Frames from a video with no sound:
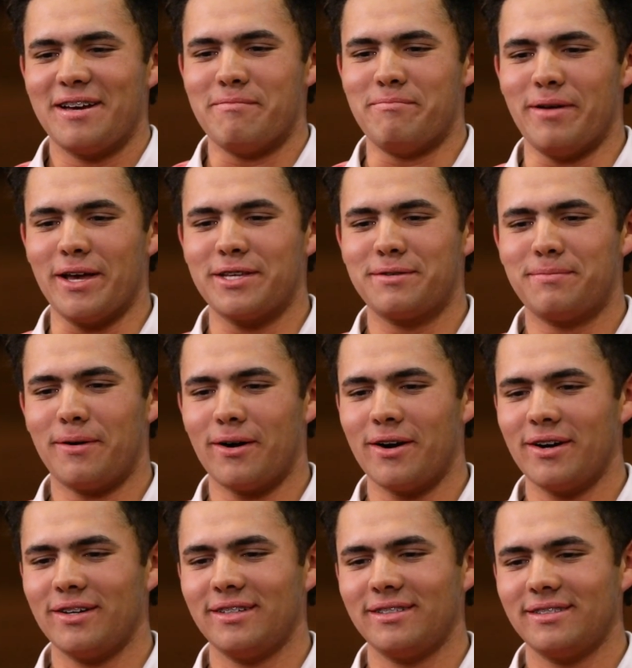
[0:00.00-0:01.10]
Best
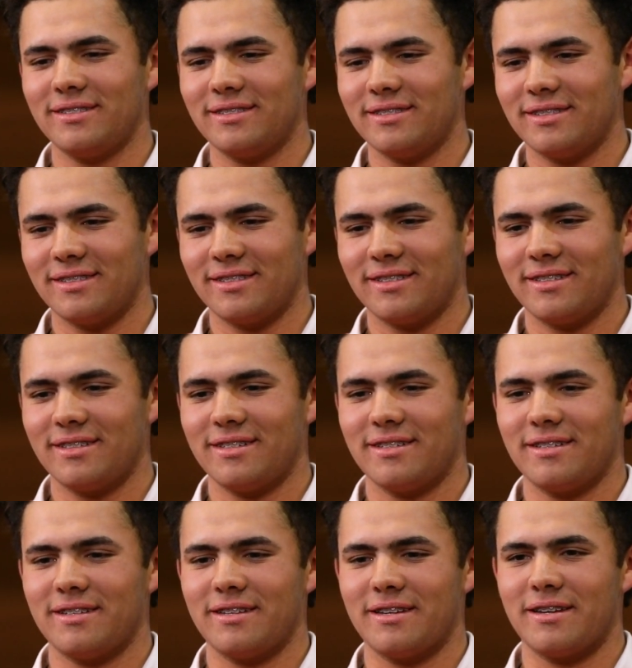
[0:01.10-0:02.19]
part?
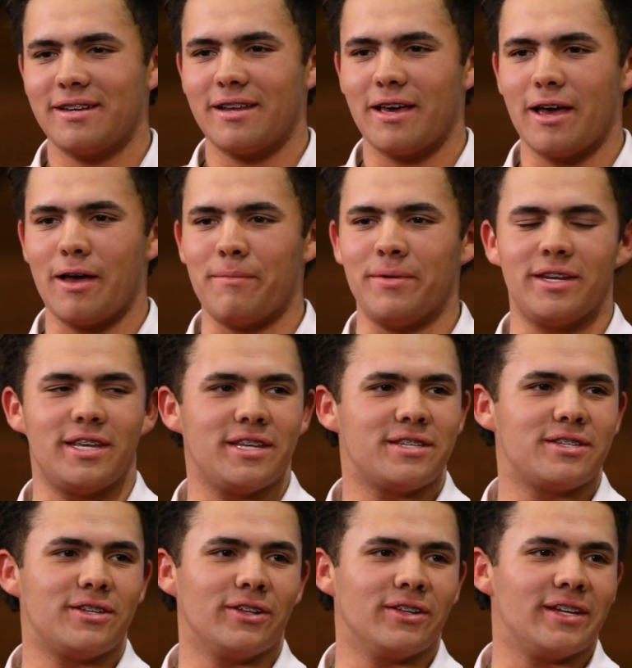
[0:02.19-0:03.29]
I mean, he's
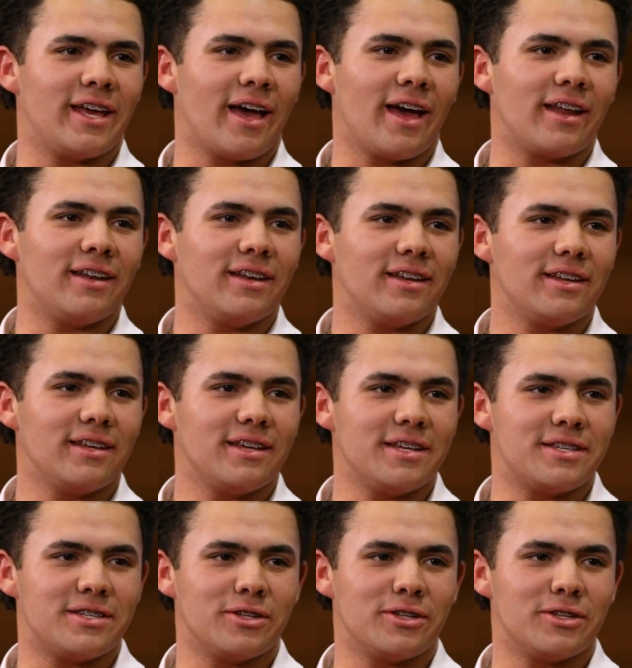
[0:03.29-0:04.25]
still a dad. He's